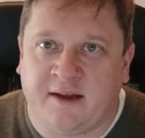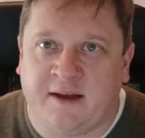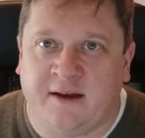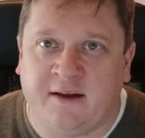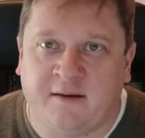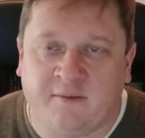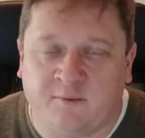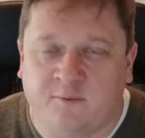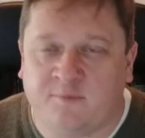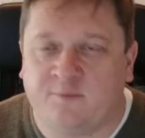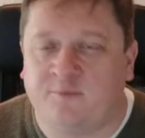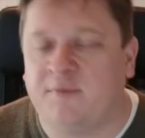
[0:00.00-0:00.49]

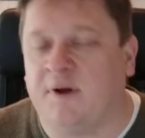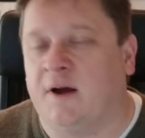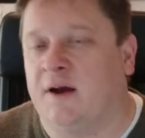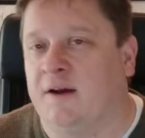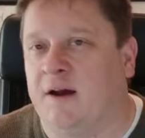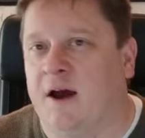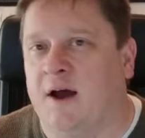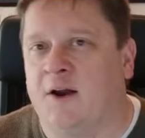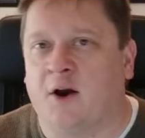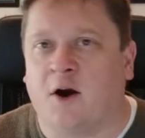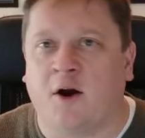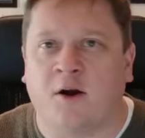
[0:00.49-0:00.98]
the
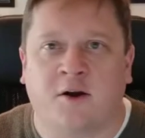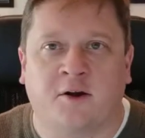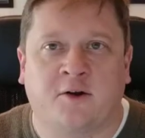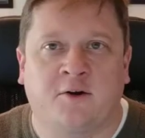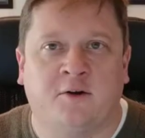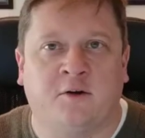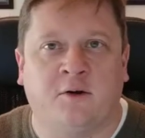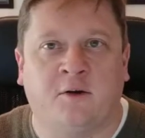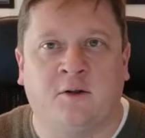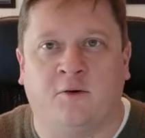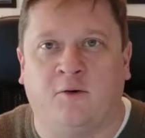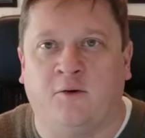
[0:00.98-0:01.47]
an, an
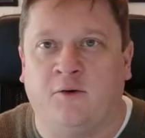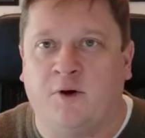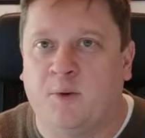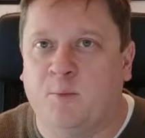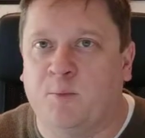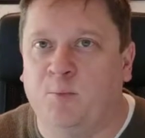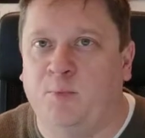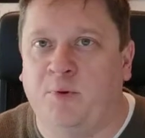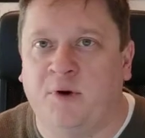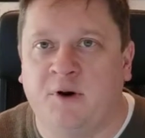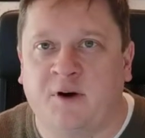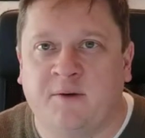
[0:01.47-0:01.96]
article or a
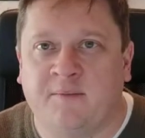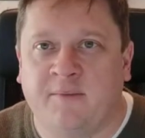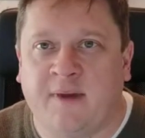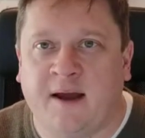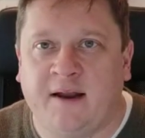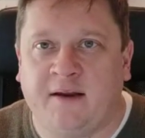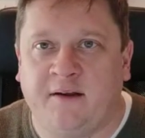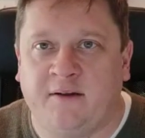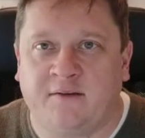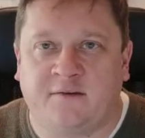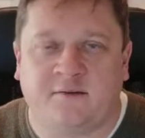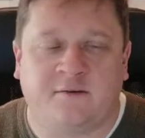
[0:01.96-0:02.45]
book
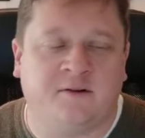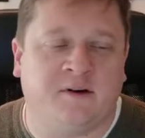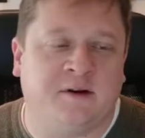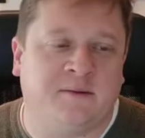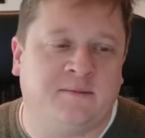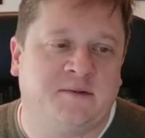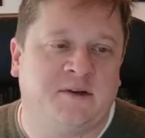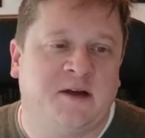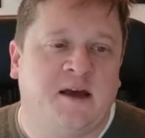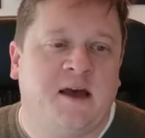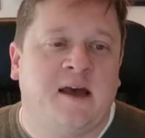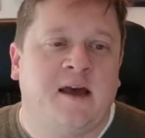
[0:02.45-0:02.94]

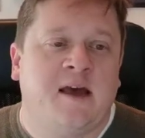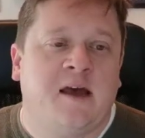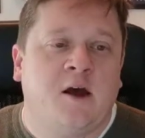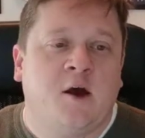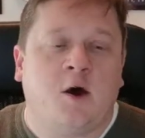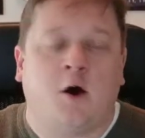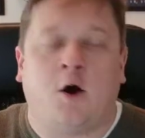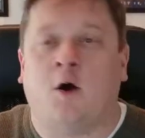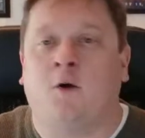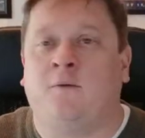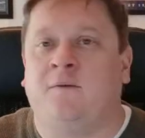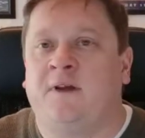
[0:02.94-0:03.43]
manuscript,
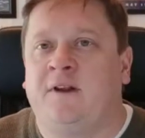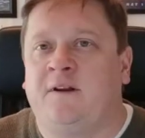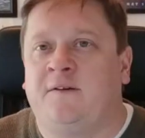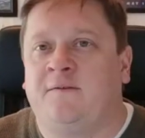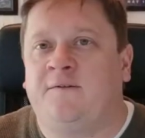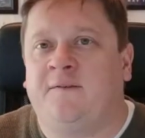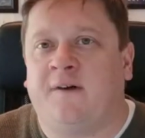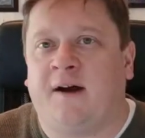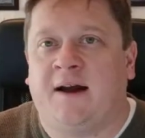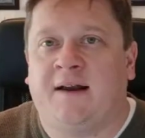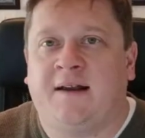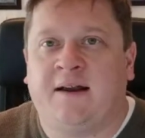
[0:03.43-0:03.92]
only to
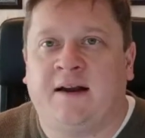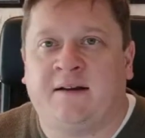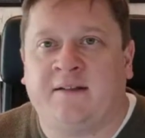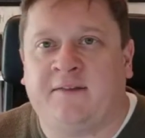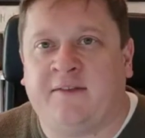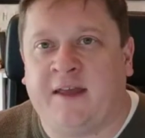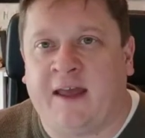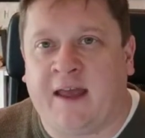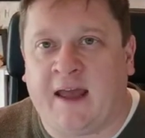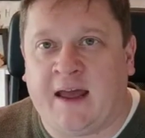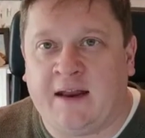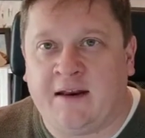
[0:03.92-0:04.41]
find out
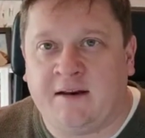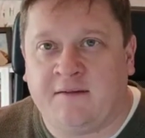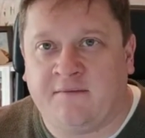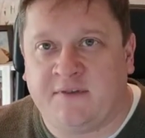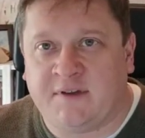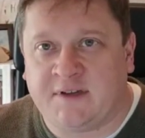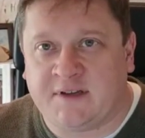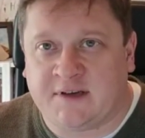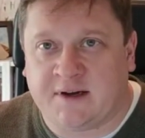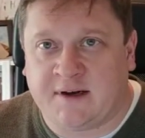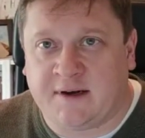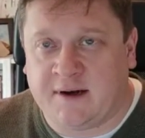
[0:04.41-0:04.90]
at the end of
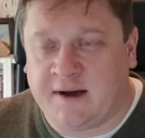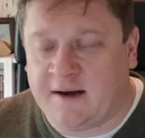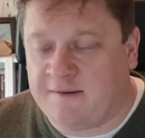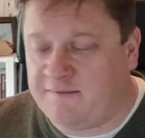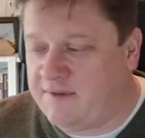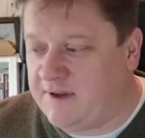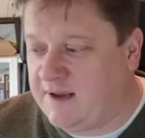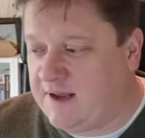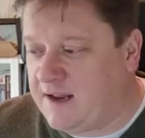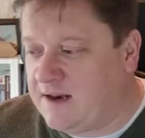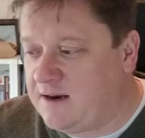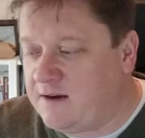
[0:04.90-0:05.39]
the
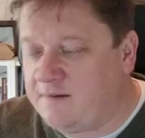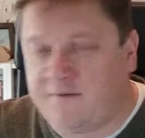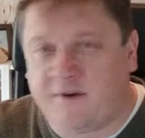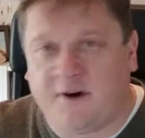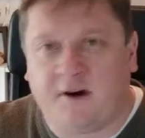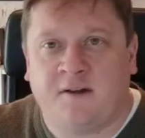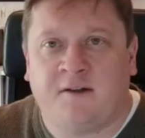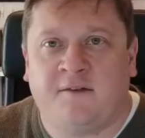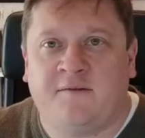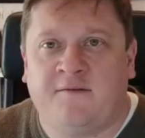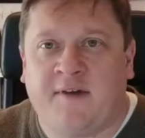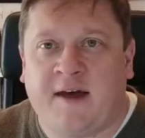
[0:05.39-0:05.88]
at the end of
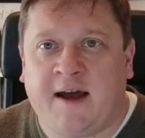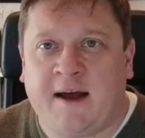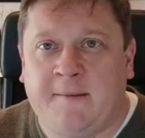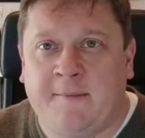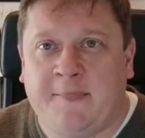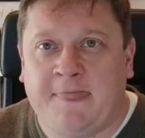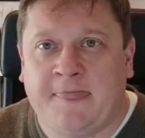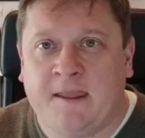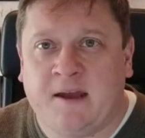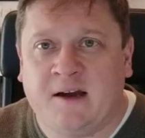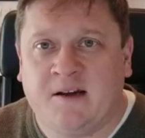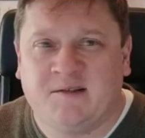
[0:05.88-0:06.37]
all of
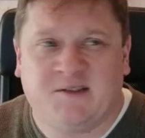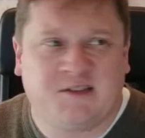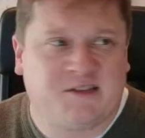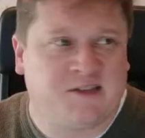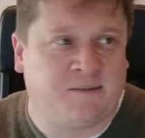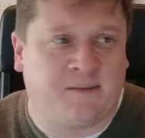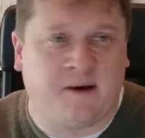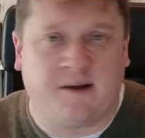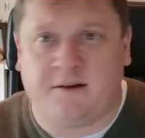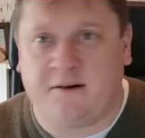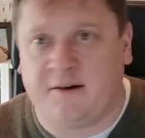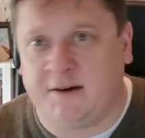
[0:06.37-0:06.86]
that,
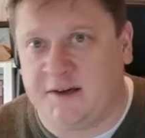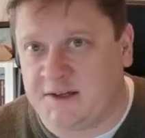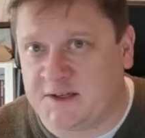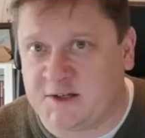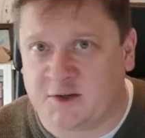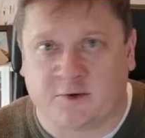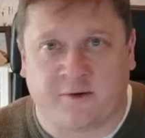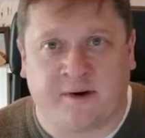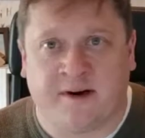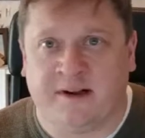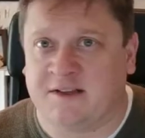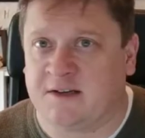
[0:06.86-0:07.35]
some other
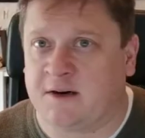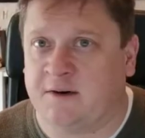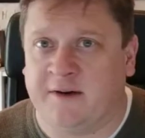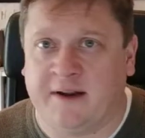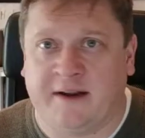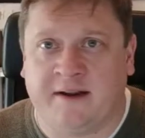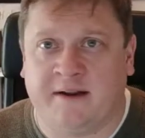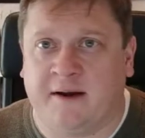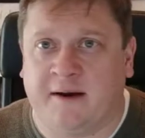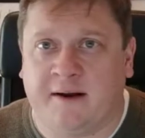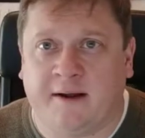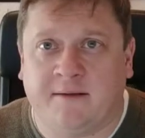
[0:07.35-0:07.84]
historian's
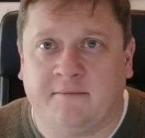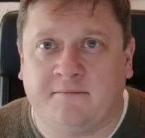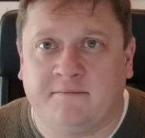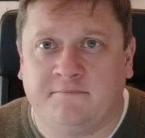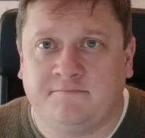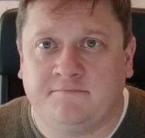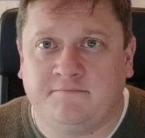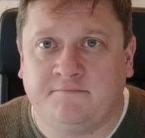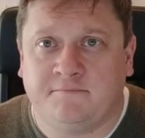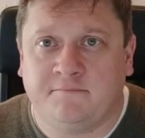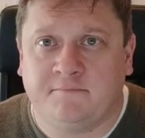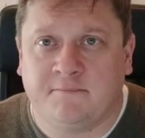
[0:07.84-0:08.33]
already done it,
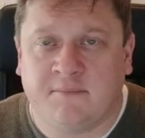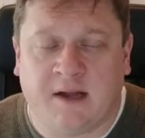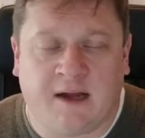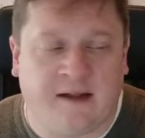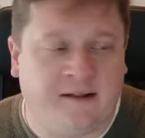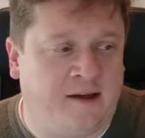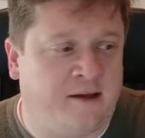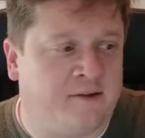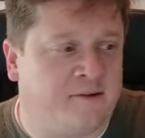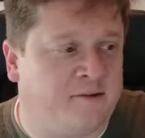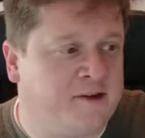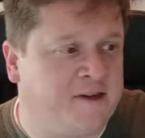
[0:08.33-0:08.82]

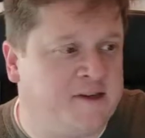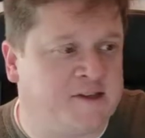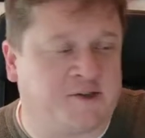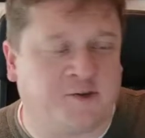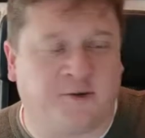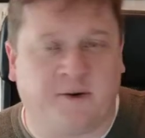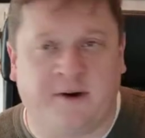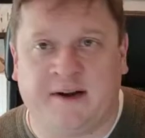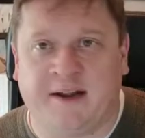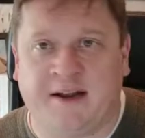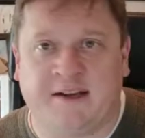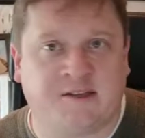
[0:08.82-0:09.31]
and the other
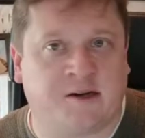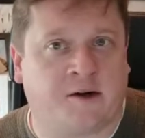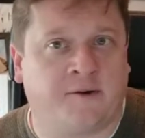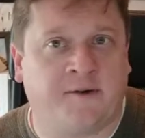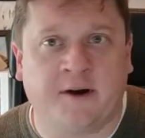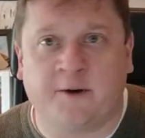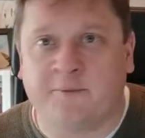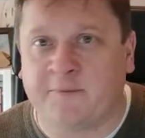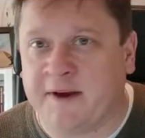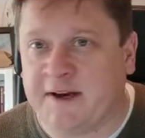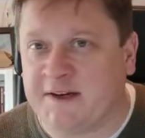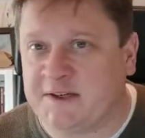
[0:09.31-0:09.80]
historian has
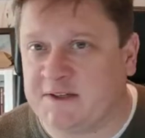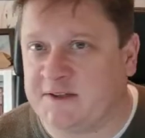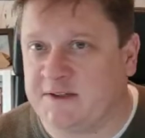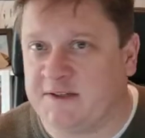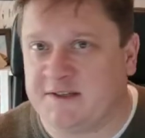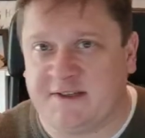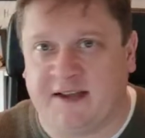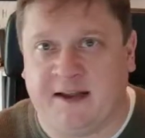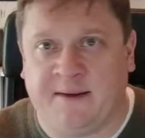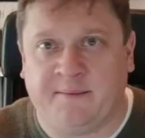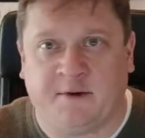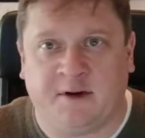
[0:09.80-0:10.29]
already reached the
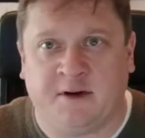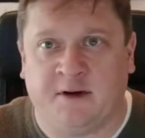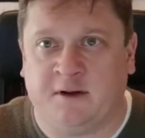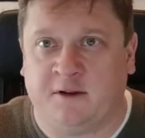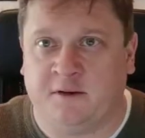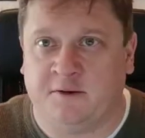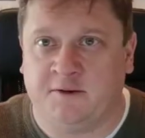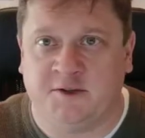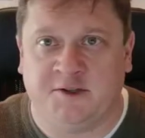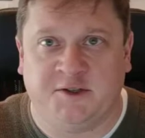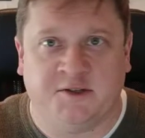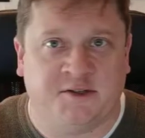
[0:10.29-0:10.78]
same
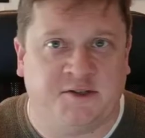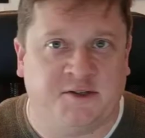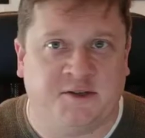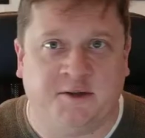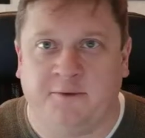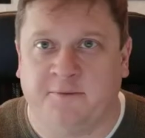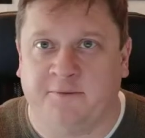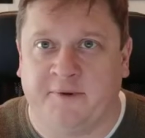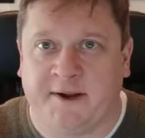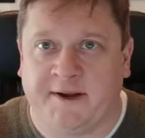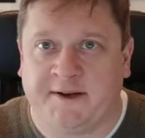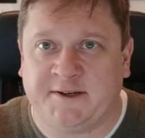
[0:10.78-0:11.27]
conclusions
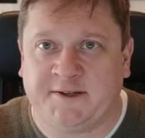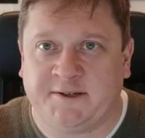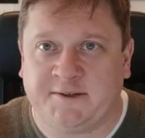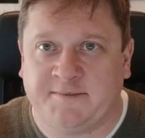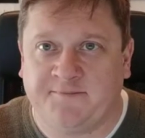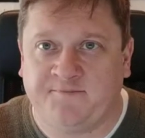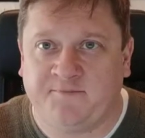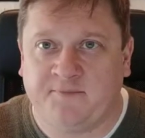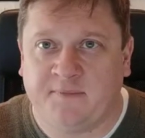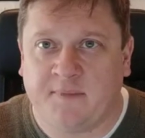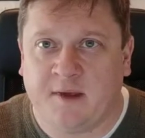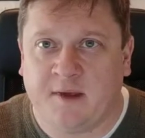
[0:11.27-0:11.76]
you reached.